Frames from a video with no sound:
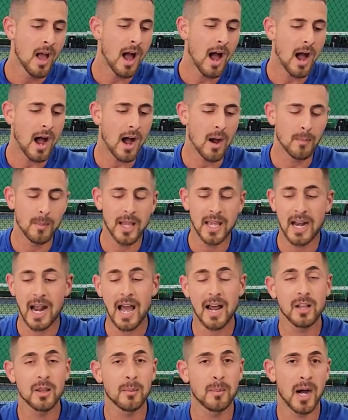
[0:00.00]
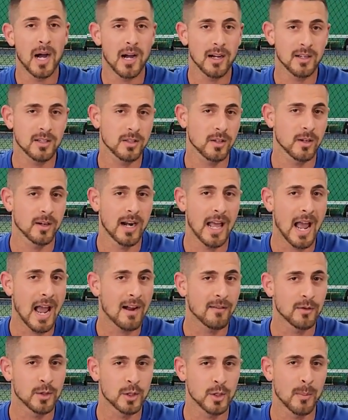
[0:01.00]
And out of the box, they're going to
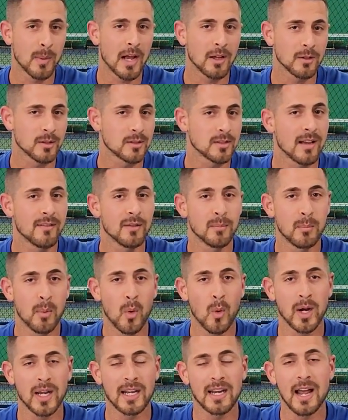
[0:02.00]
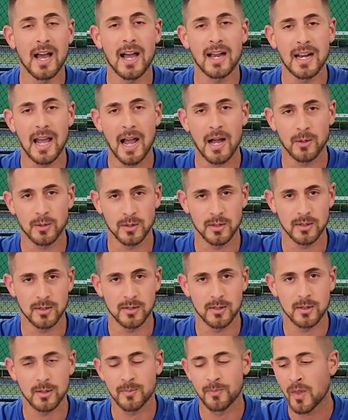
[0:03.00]
average about 7.9
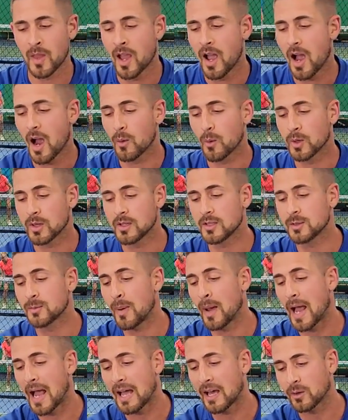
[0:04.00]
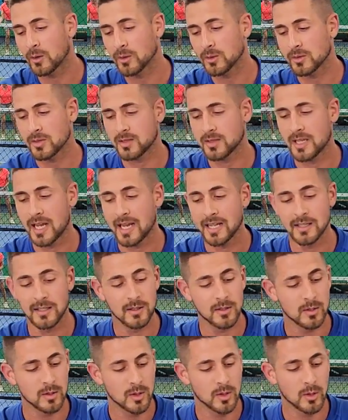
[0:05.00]
ounces. Where these paddles
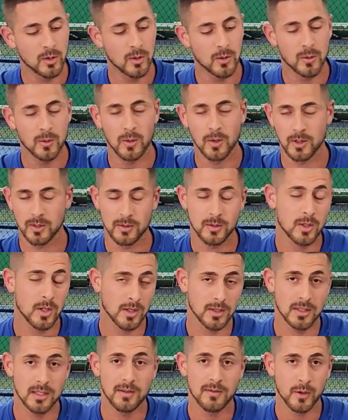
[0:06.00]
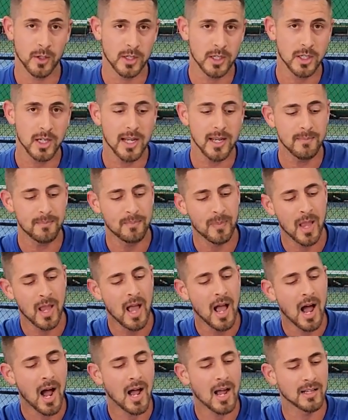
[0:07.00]
tend to, or start to differentiate,
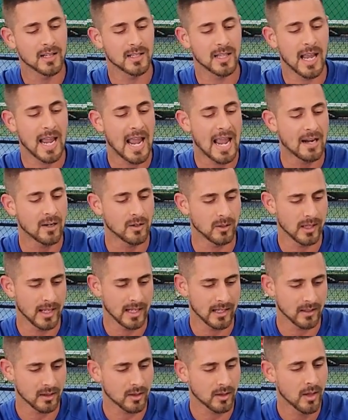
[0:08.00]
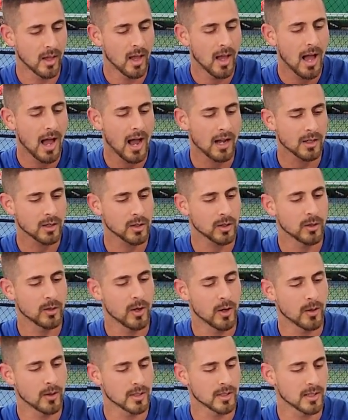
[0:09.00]
is the handle length. So you'll
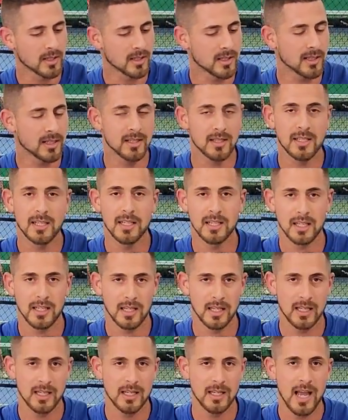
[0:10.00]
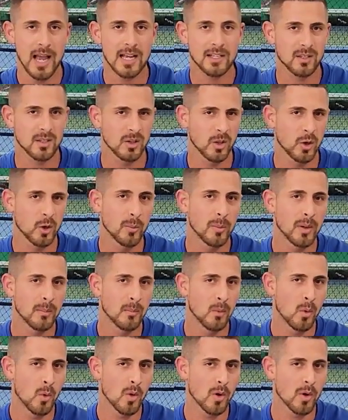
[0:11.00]
notice the 16E has a little bit
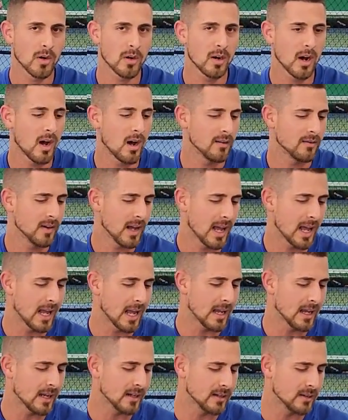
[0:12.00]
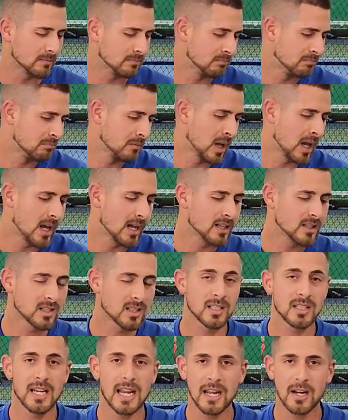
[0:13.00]
more of a
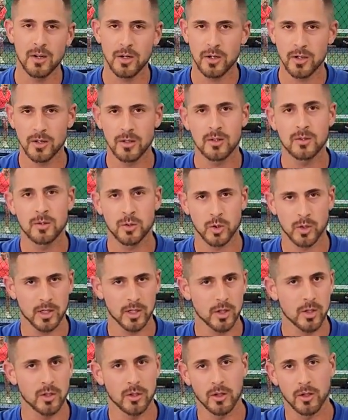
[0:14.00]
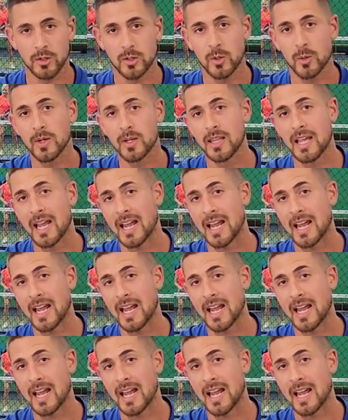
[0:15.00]
standard traditional look to it. The